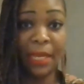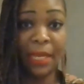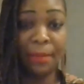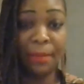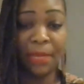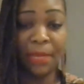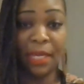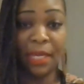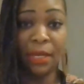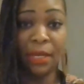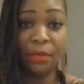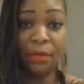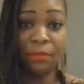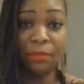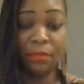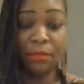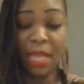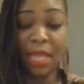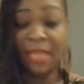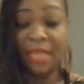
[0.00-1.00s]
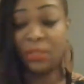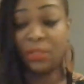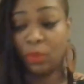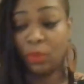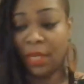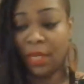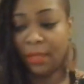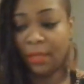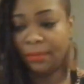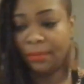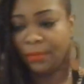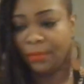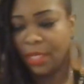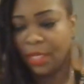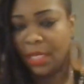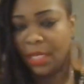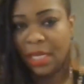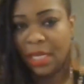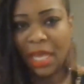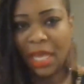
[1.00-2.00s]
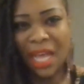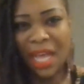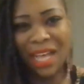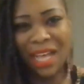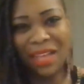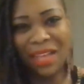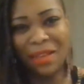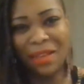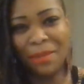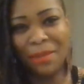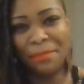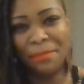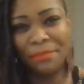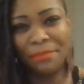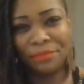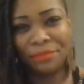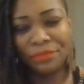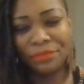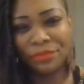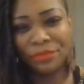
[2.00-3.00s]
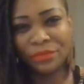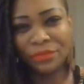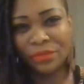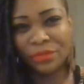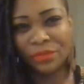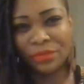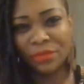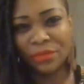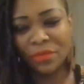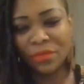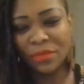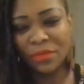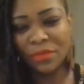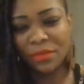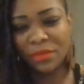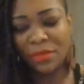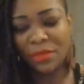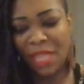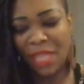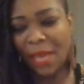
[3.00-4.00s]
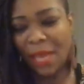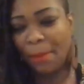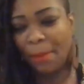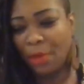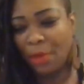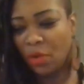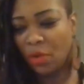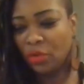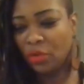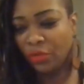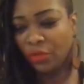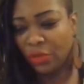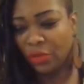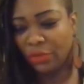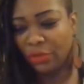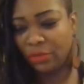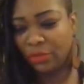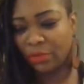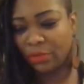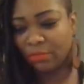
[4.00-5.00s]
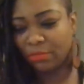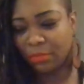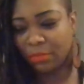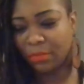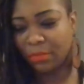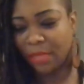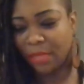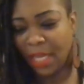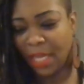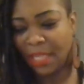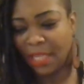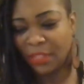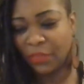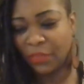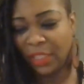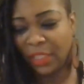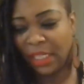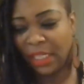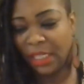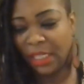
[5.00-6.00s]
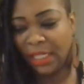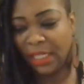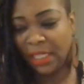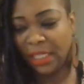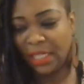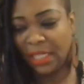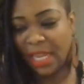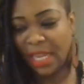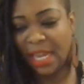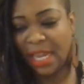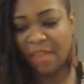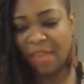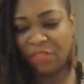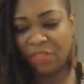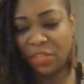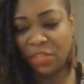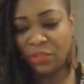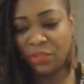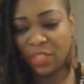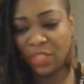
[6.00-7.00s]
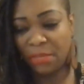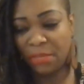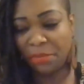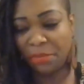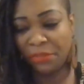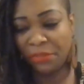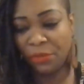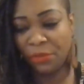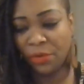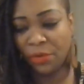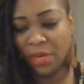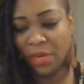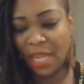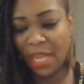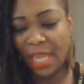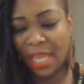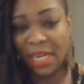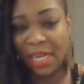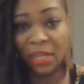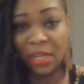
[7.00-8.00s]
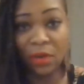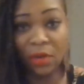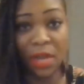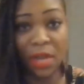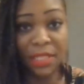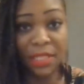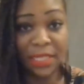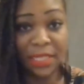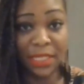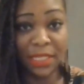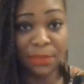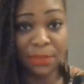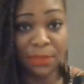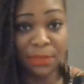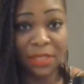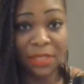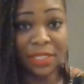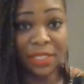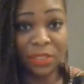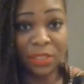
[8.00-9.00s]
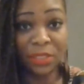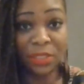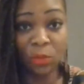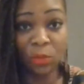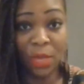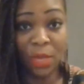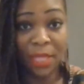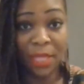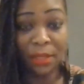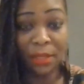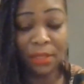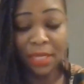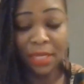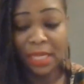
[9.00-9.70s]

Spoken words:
Camino as well. Um, yeah, poke root. Yeah, it's really good. And I've used it before in uncrossing spells as well,